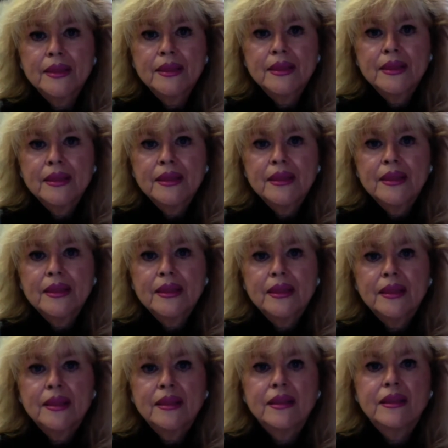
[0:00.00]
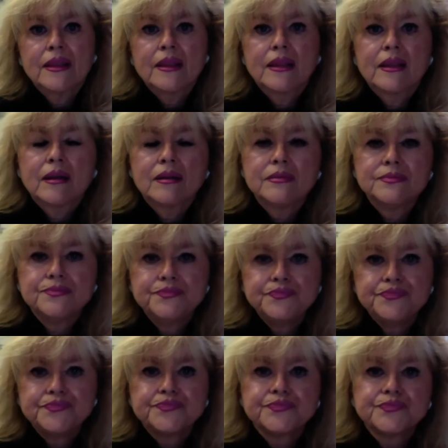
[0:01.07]

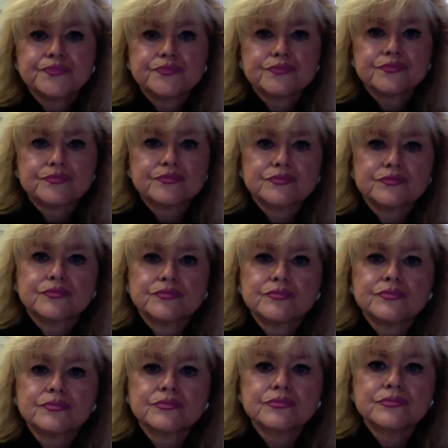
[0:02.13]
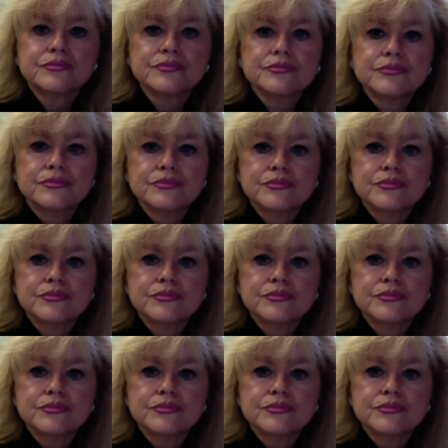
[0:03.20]
This person isn't speaking.